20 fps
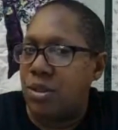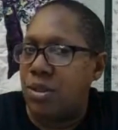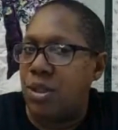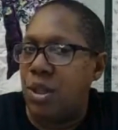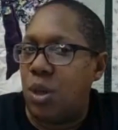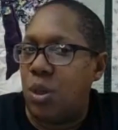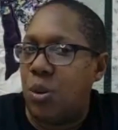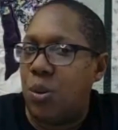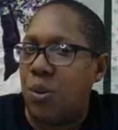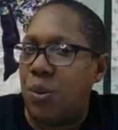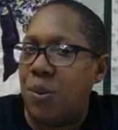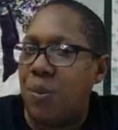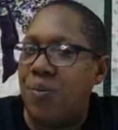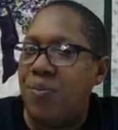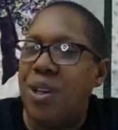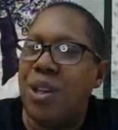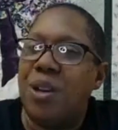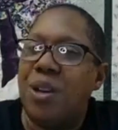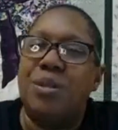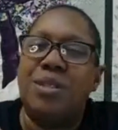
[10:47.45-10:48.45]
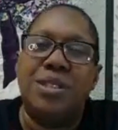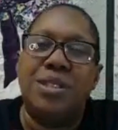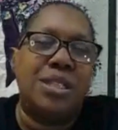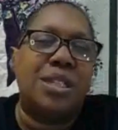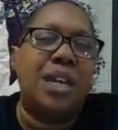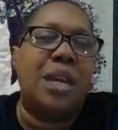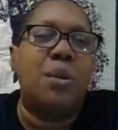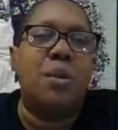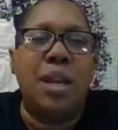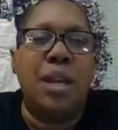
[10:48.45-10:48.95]
So, just
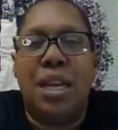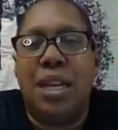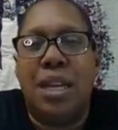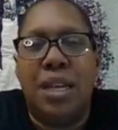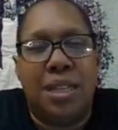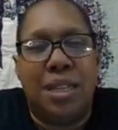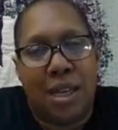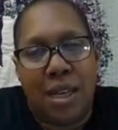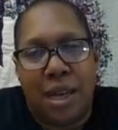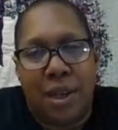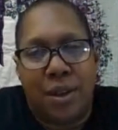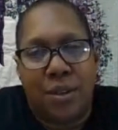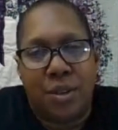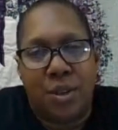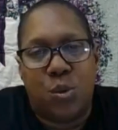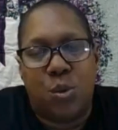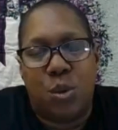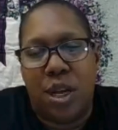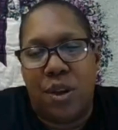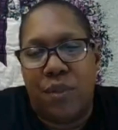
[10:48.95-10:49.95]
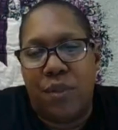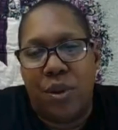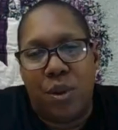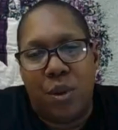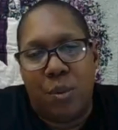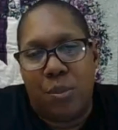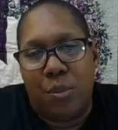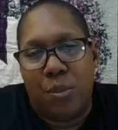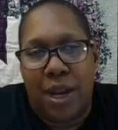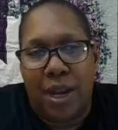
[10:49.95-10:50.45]
like anything else, whenever you're
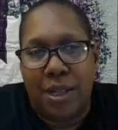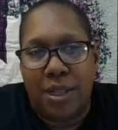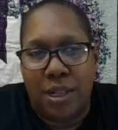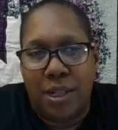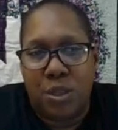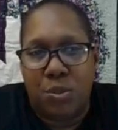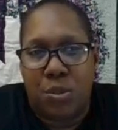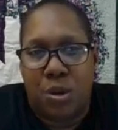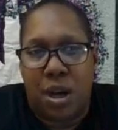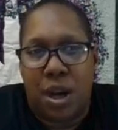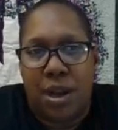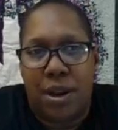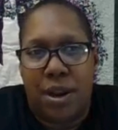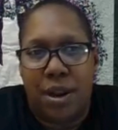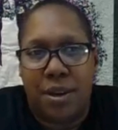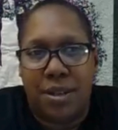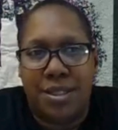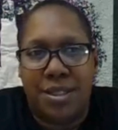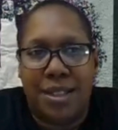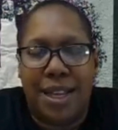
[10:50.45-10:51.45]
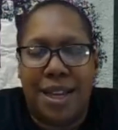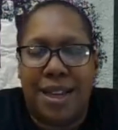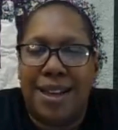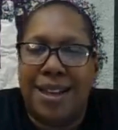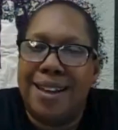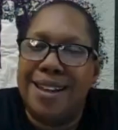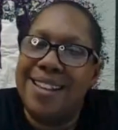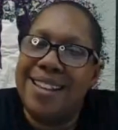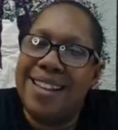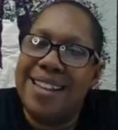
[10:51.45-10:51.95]
buying these products, it
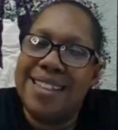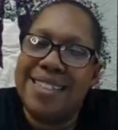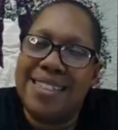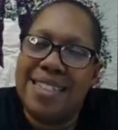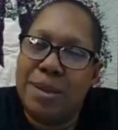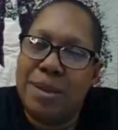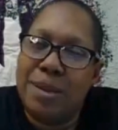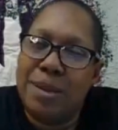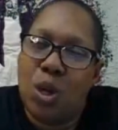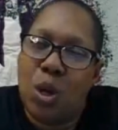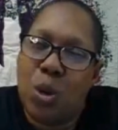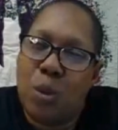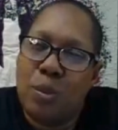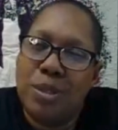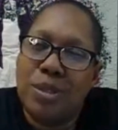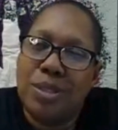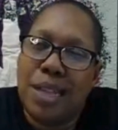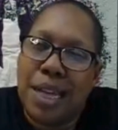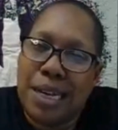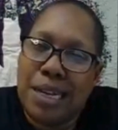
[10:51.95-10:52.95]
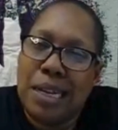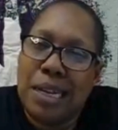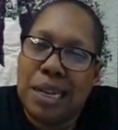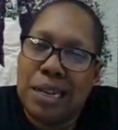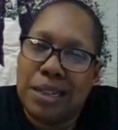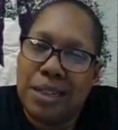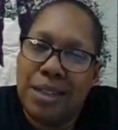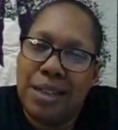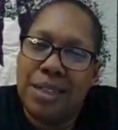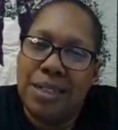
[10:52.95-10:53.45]
seems to almost like
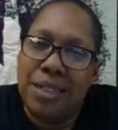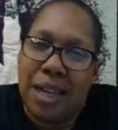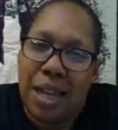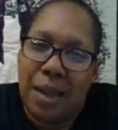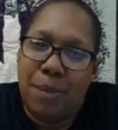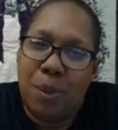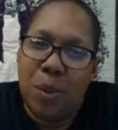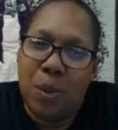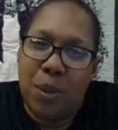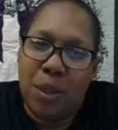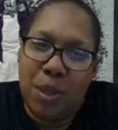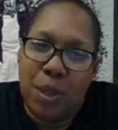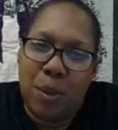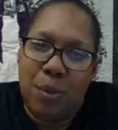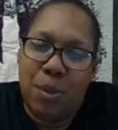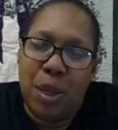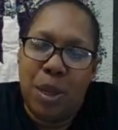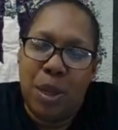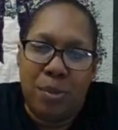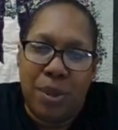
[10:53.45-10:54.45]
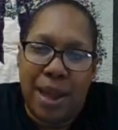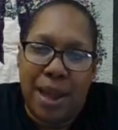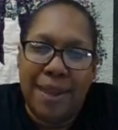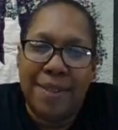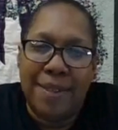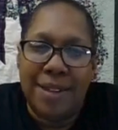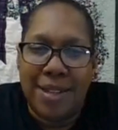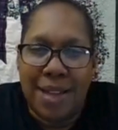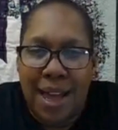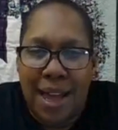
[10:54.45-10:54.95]
nickel and dime you a little bit buying
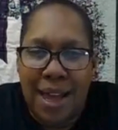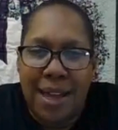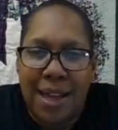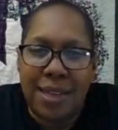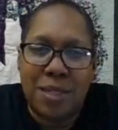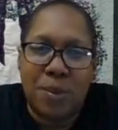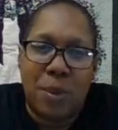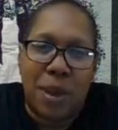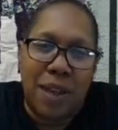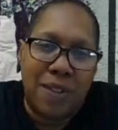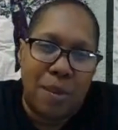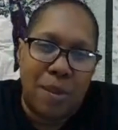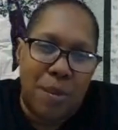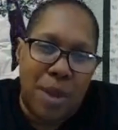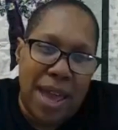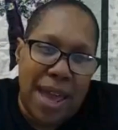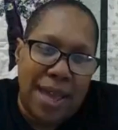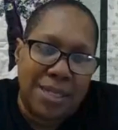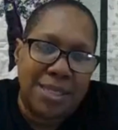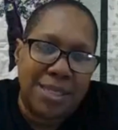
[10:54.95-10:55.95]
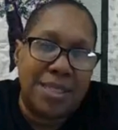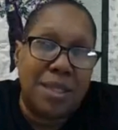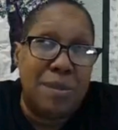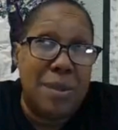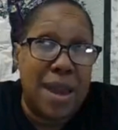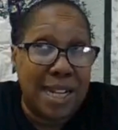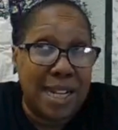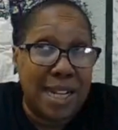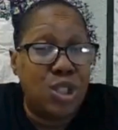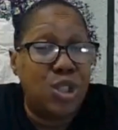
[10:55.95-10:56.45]
the dies, buying the mats. The
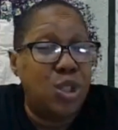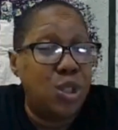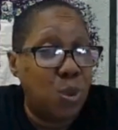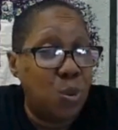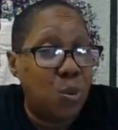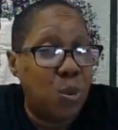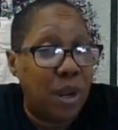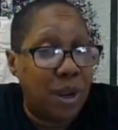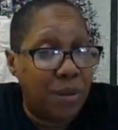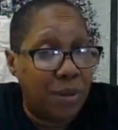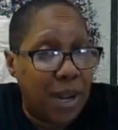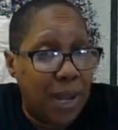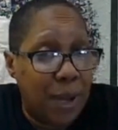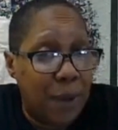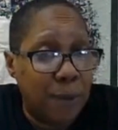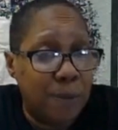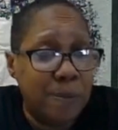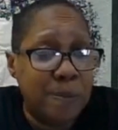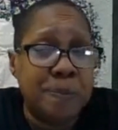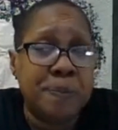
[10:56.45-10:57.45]
mats do wear out.